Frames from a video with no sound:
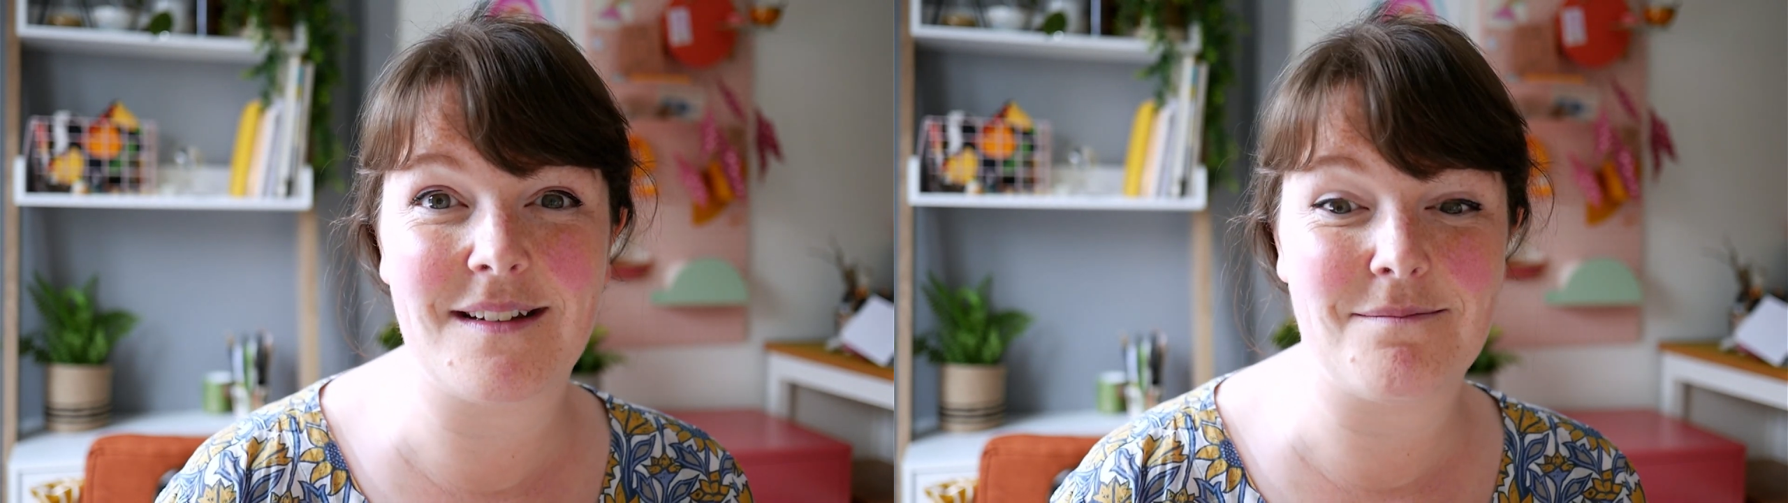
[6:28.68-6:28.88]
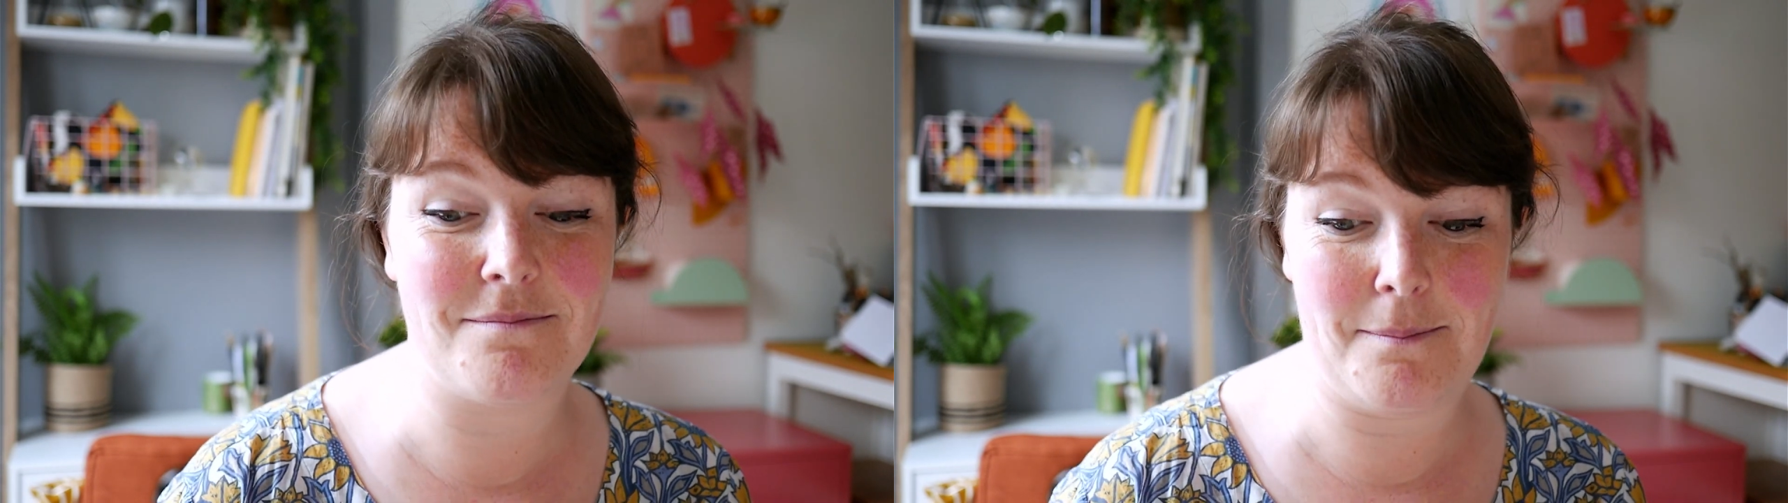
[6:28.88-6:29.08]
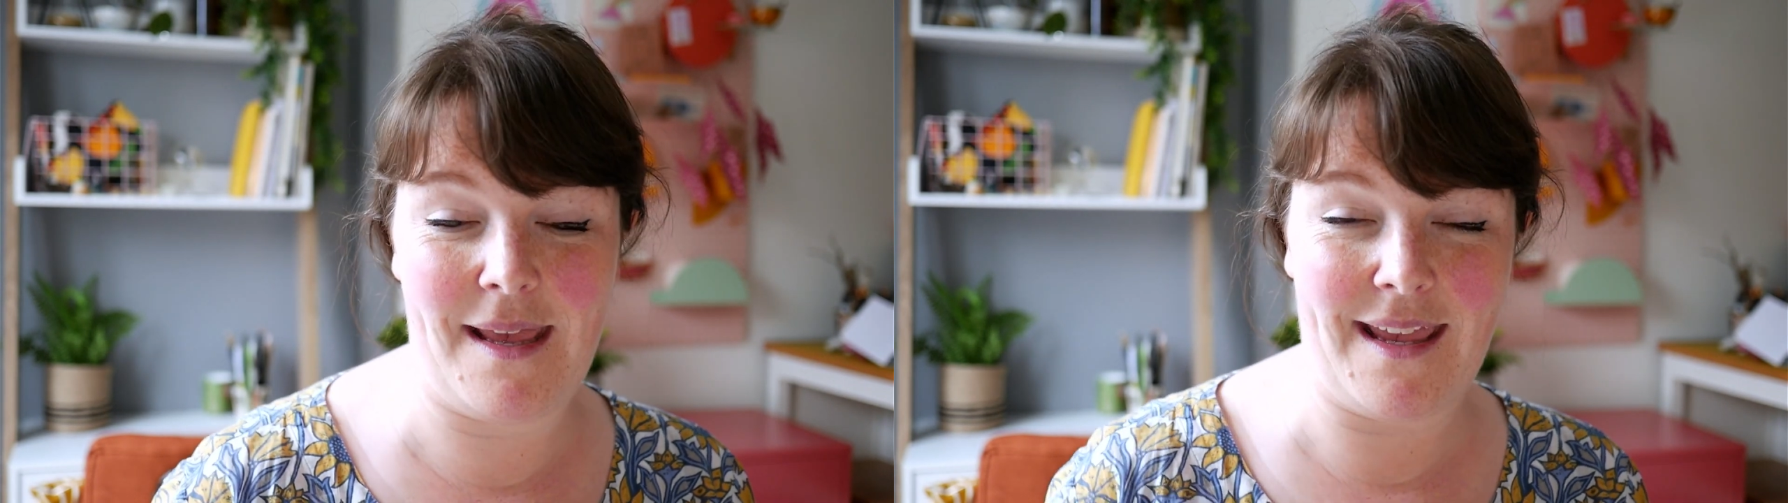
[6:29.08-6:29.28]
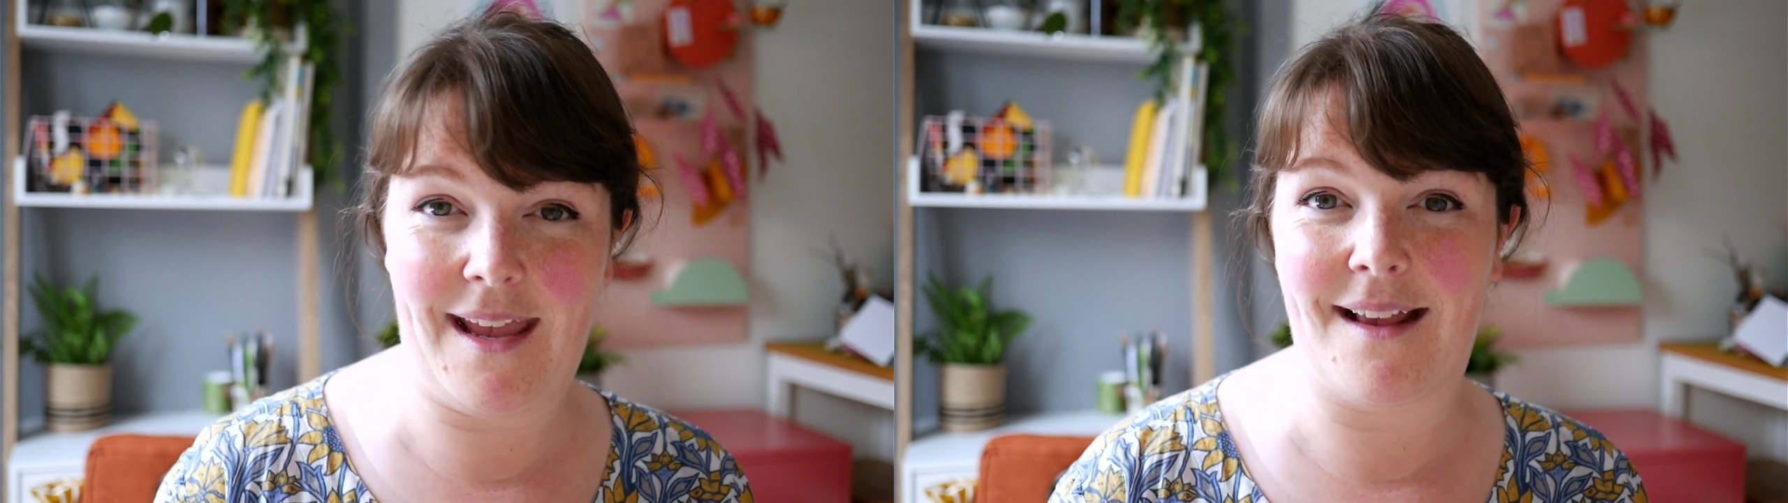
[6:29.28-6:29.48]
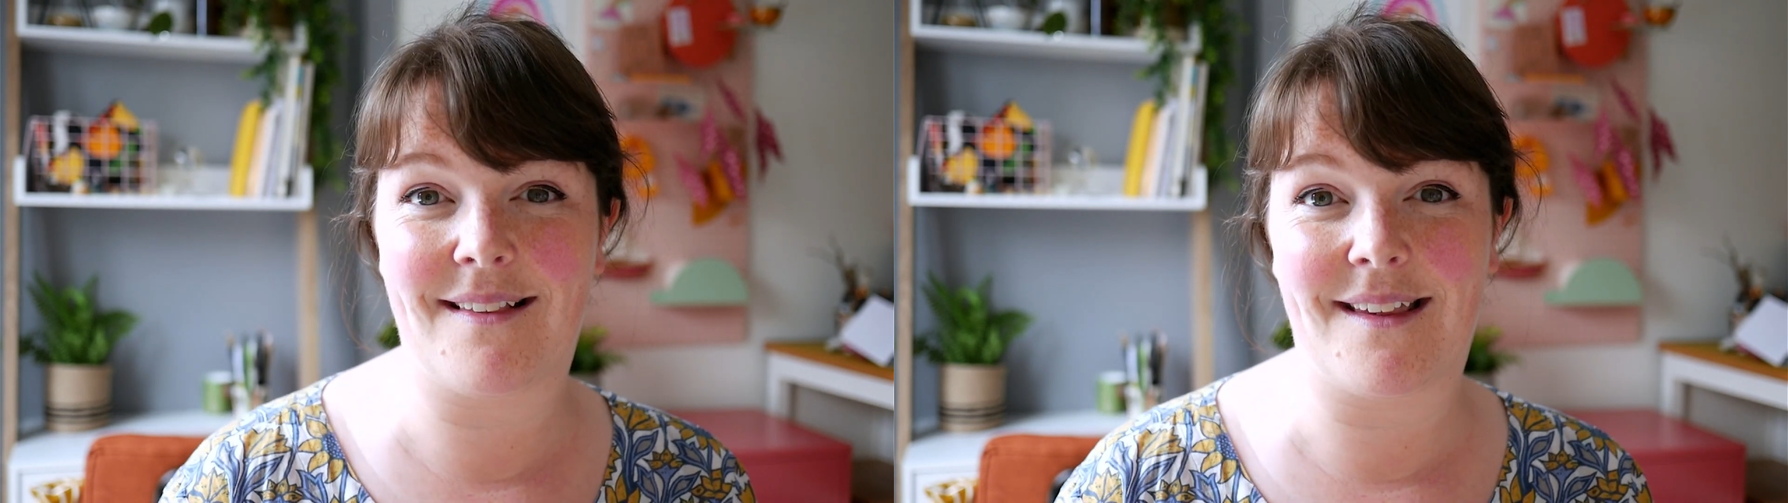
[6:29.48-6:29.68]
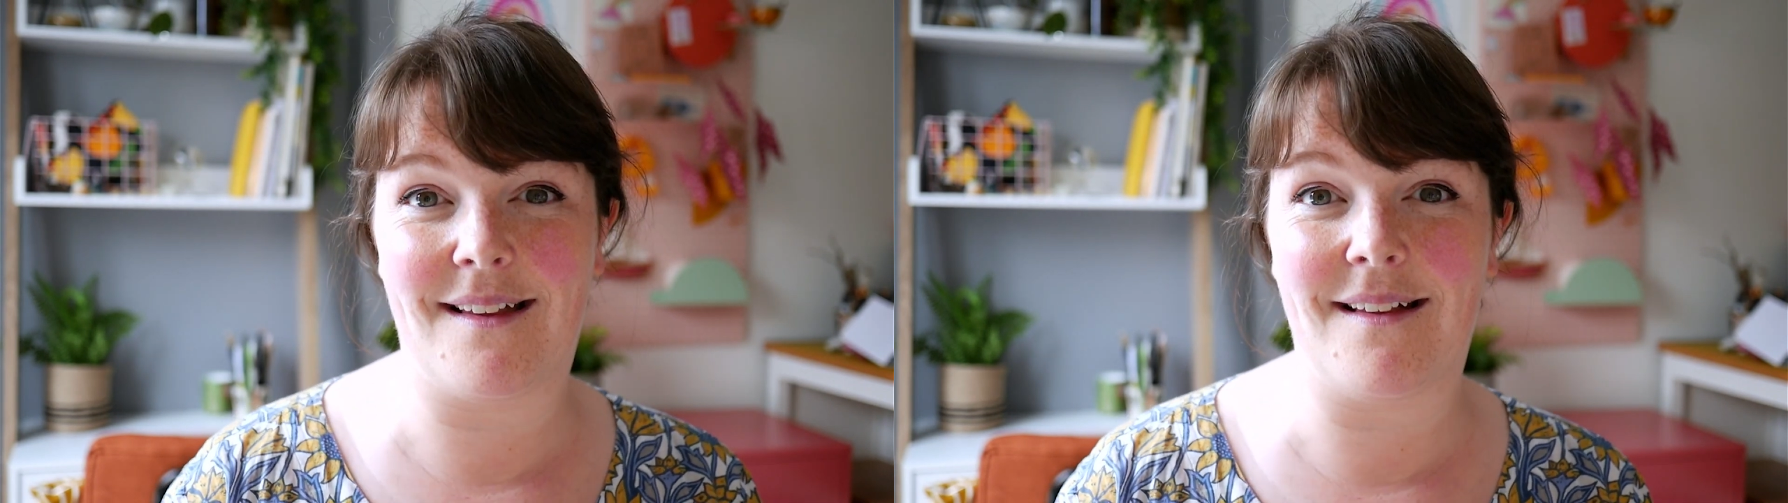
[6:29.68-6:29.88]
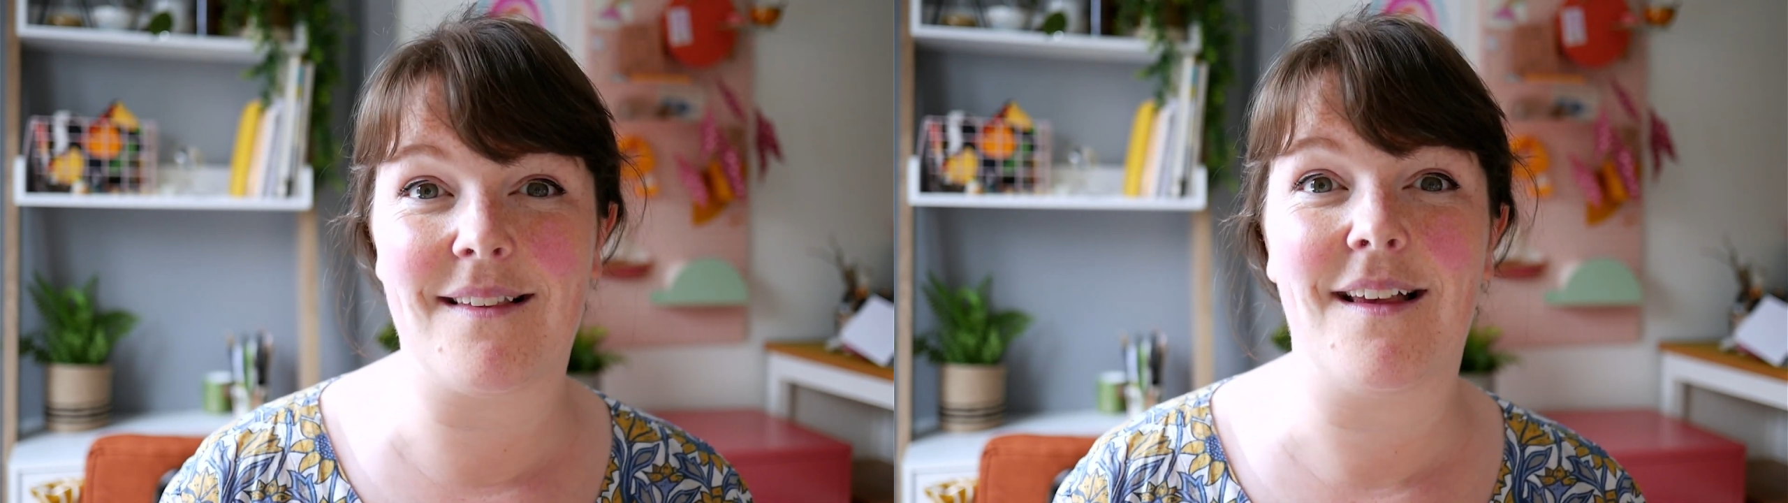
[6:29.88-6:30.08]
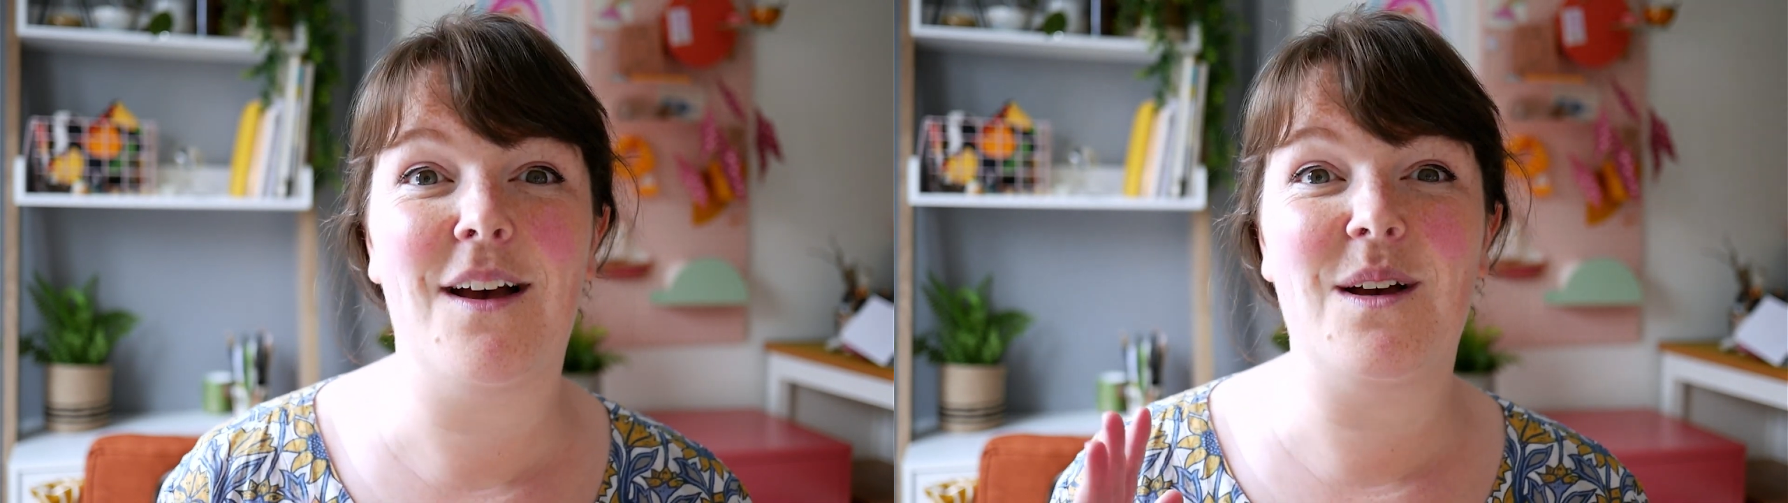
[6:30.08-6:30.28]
making skills.